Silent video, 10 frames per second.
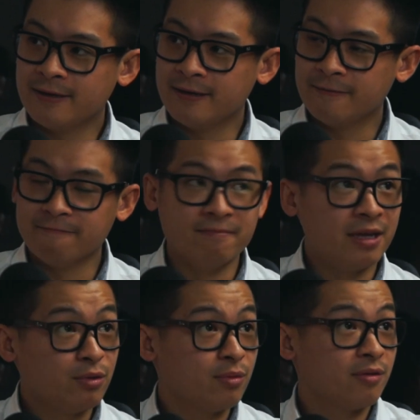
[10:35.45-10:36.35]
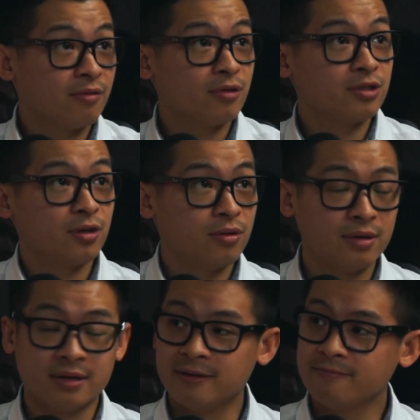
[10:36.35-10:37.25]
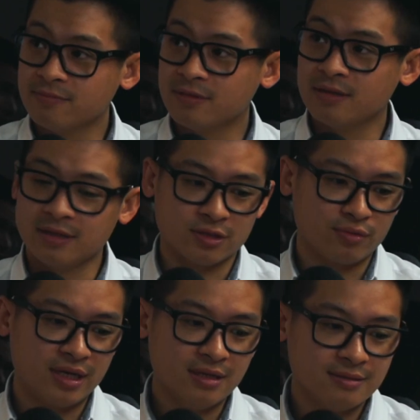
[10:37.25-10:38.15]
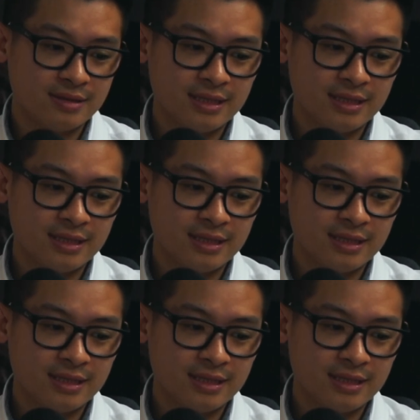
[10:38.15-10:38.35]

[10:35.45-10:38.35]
And we will of course show the screen.